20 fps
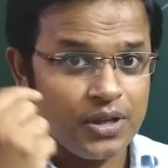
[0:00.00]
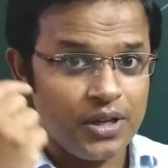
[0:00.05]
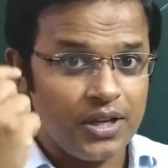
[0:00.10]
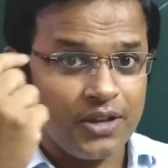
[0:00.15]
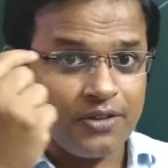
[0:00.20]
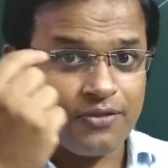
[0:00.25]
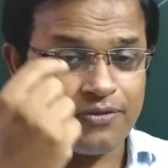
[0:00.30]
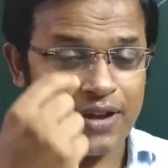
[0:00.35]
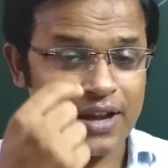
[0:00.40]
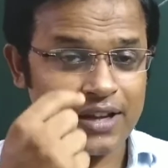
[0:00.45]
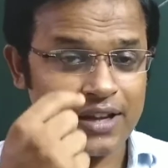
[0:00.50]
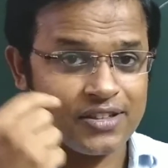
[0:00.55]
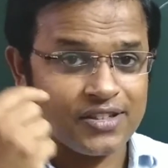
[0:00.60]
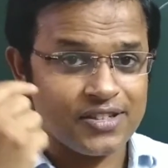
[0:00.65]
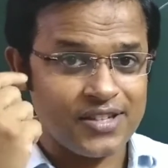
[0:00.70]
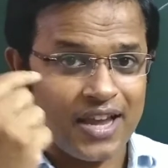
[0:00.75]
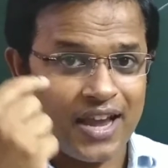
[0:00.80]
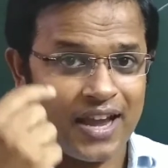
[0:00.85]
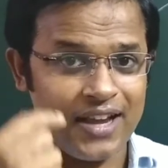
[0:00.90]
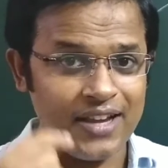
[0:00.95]
In fact, the
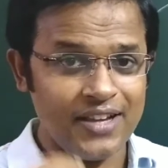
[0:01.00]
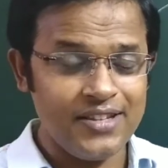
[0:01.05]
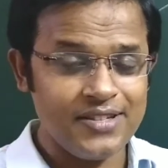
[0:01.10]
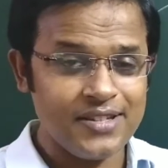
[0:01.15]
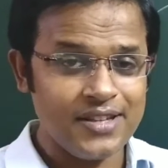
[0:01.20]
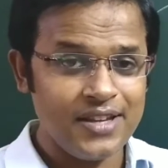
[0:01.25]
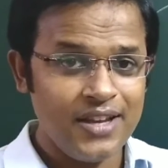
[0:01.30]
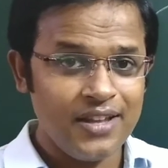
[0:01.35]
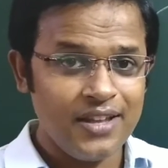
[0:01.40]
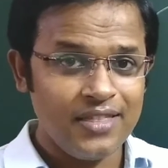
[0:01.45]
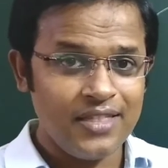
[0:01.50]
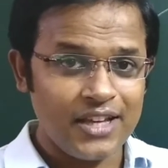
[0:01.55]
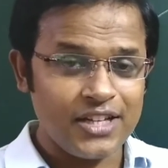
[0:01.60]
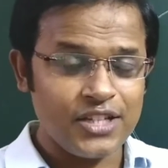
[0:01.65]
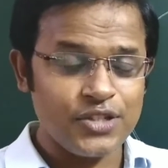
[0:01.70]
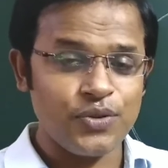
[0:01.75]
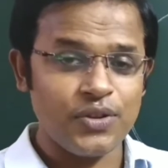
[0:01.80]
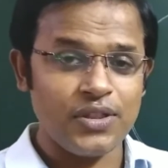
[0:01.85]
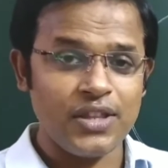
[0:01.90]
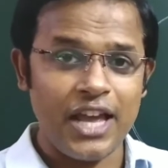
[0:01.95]
size, that
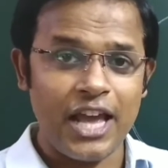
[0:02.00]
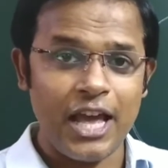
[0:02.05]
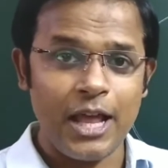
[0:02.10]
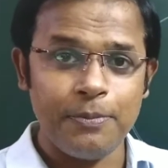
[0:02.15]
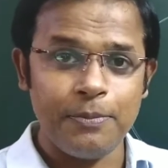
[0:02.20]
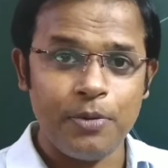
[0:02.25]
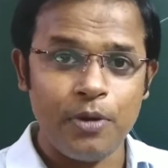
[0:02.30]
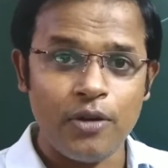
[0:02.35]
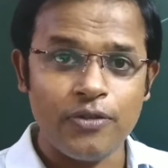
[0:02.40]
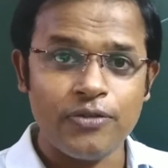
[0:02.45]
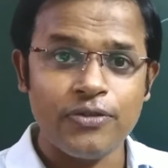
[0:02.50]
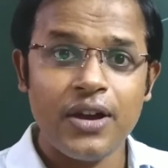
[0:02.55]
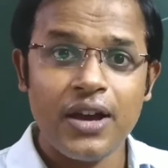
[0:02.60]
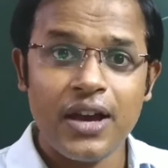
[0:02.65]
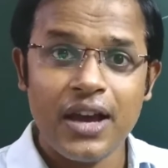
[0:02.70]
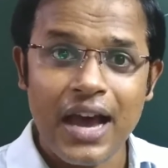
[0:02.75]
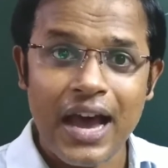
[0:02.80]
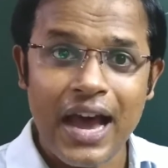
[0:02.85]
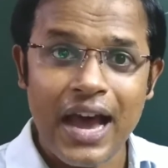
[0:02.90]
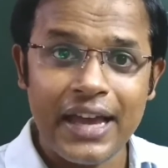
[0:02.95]
is with the help of
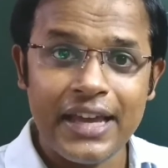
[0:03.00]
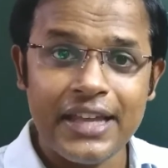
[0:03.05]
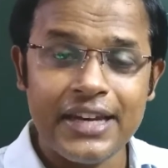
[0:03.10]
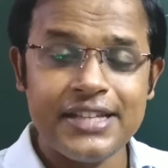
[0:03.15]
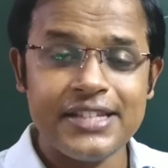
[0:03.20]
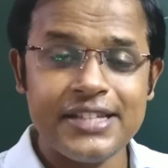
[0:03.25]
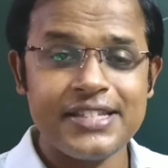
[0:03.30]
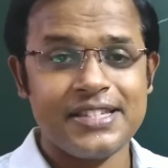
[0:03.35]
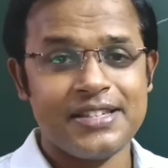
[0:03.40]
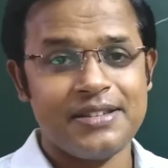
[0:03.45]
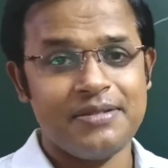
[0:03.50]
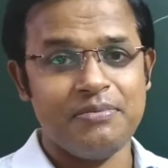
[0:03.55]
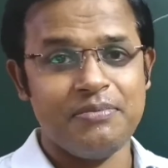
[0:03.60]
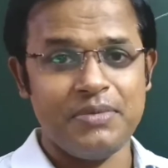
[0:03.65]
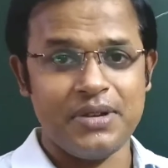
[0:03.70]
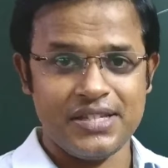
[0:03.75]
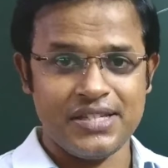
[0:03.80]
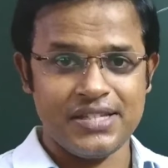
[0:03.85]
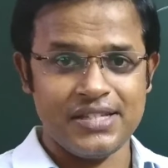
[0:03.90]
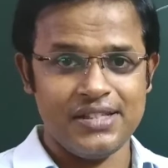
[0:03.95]
iris
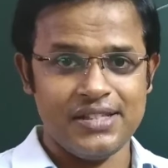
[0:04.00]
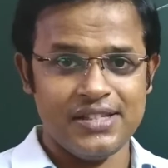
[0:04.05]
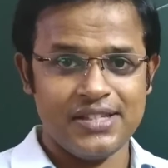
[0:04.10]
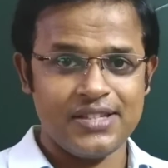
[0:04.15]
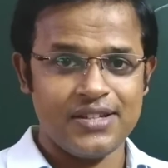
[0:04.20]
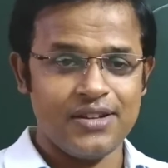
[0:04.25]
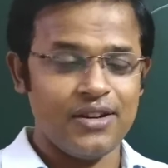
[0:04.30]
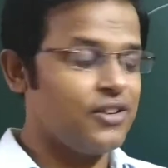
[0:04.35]
muscles.